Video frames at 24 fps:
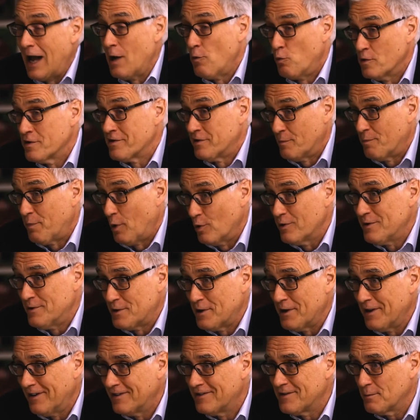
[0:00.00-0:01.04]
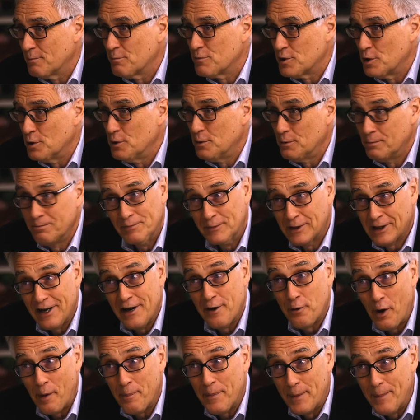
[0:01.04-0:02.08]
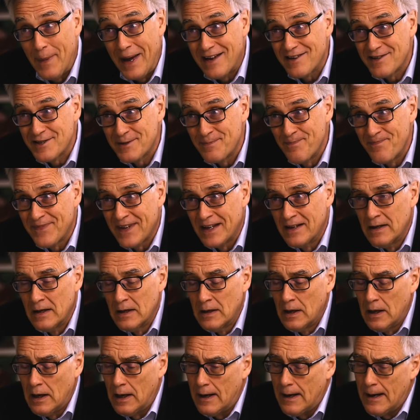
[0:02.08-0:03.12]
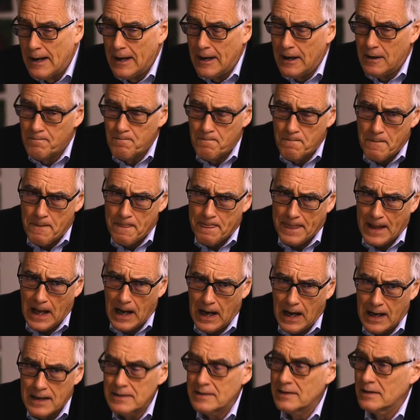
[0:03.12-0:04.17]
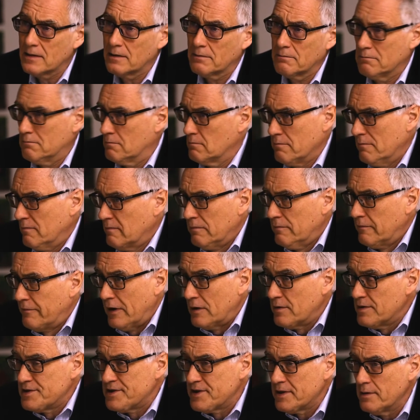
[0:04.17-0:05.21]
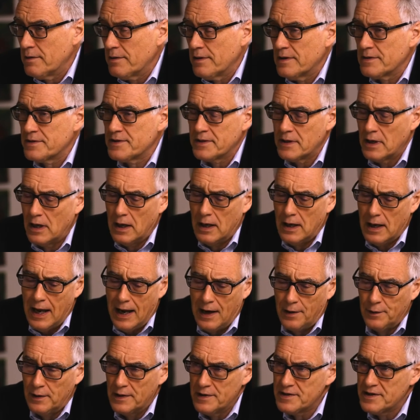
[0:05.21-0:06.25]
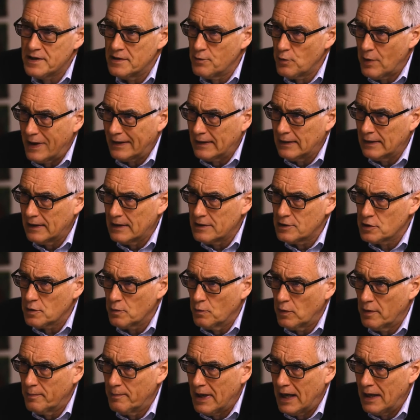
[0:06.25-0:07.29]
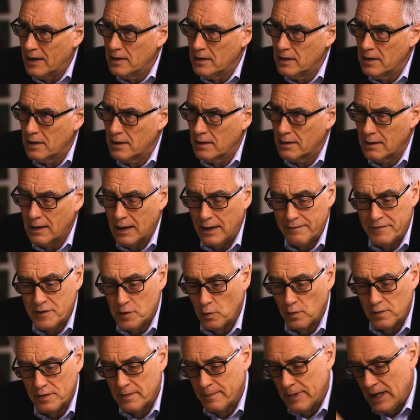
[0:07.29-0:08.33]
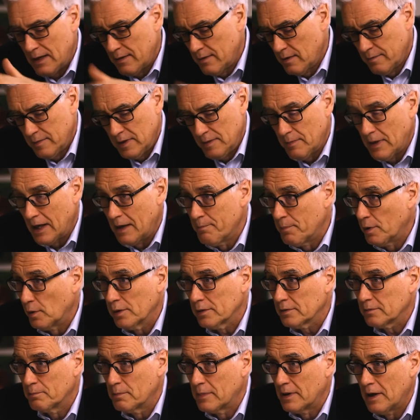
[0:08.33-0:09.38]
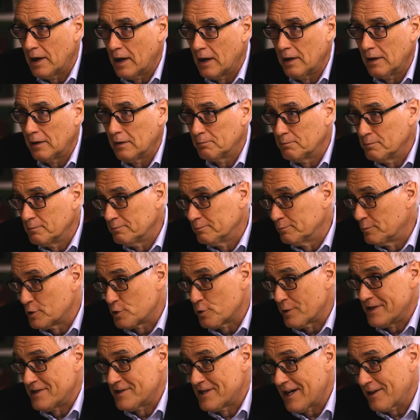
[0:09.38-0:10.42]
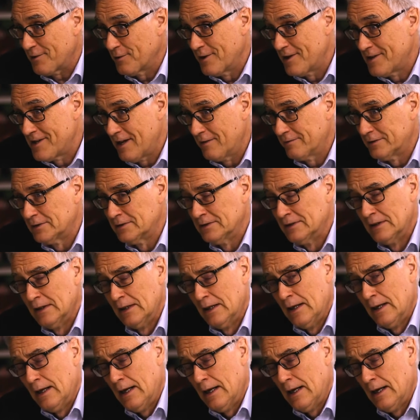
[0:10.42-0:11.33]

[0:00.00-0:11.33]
I was appointed to clear up the mess. Mm-hmm. Um, I think very serious uh, errors in regulation were made, and I've talked about them in my book, uh, Between Debt and the Devil.